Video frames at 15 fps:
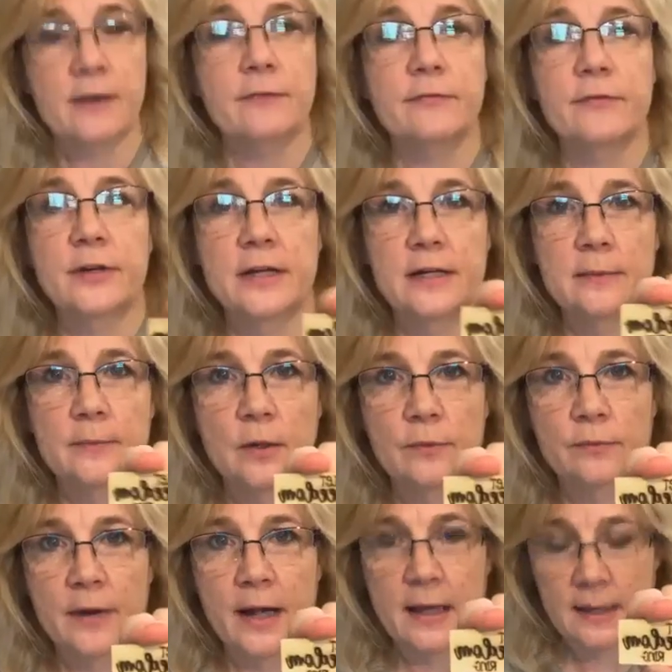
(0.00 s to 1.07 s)
"Let Freedom
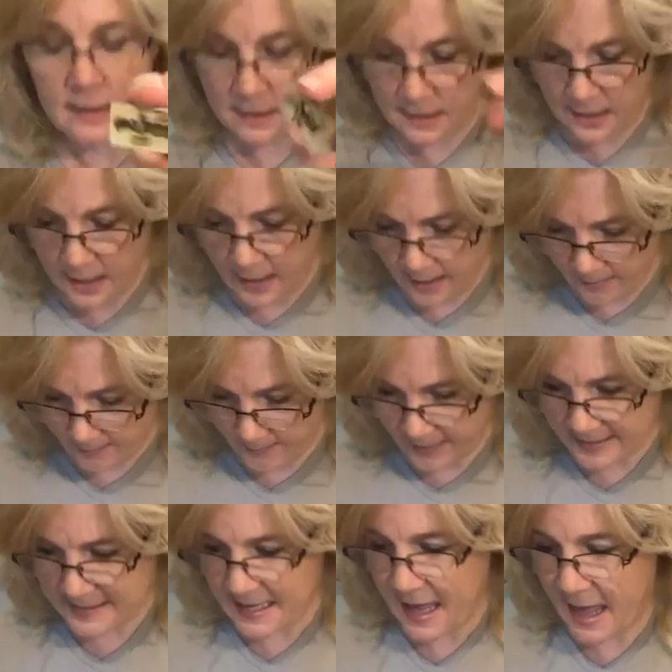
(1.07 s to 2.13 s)
Ring."
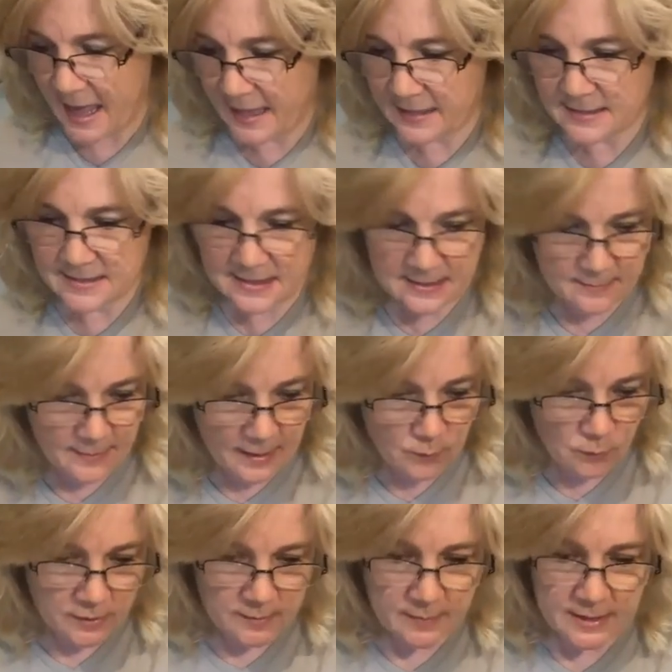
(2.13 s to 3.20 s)
My tags and
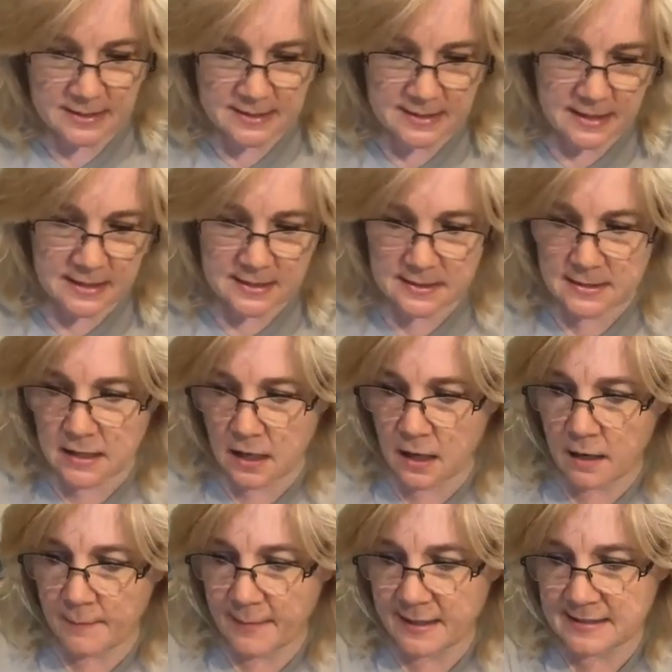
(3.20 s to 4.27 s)
my wood pieces.
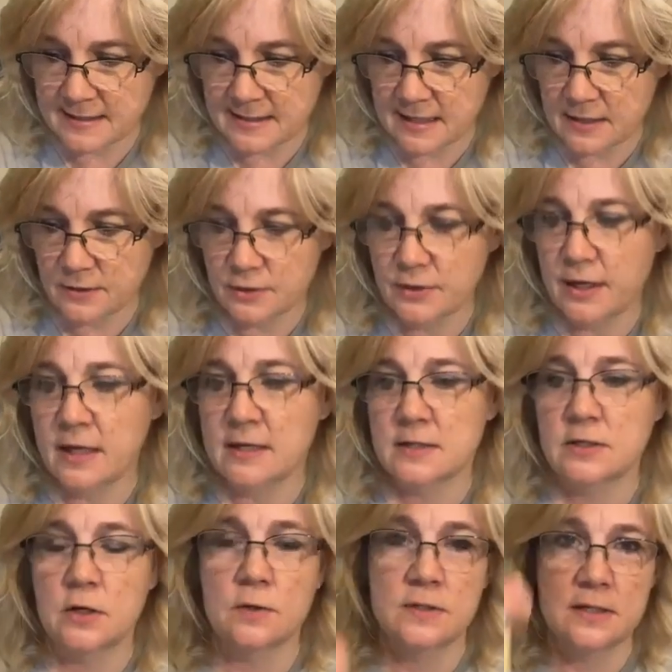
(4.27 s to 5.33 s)
My standard
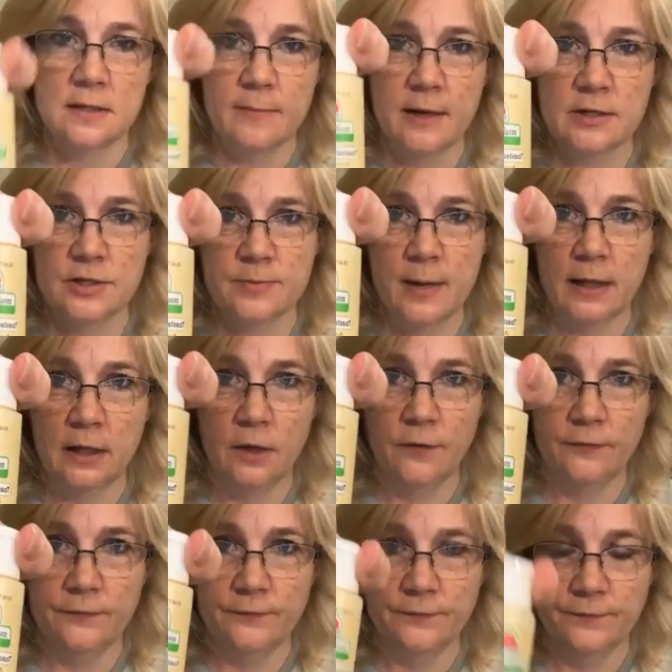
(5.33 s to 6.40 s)
is Toasted
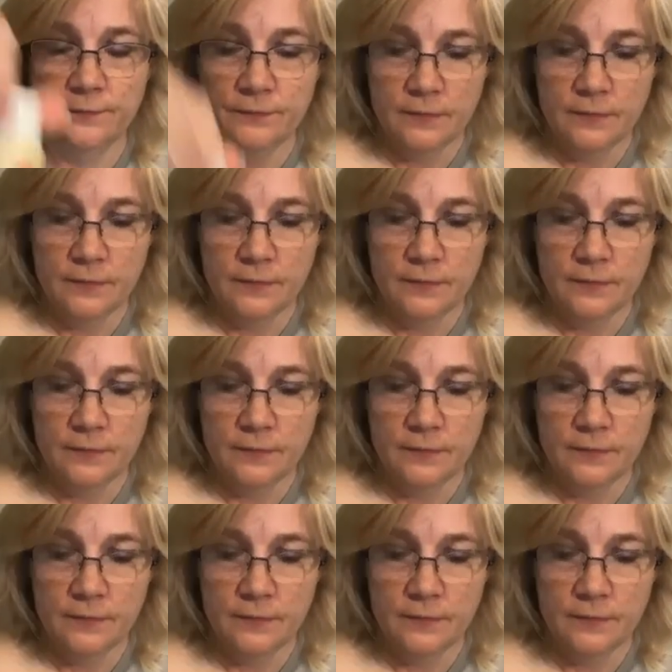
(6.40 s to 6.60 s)
Marshmallow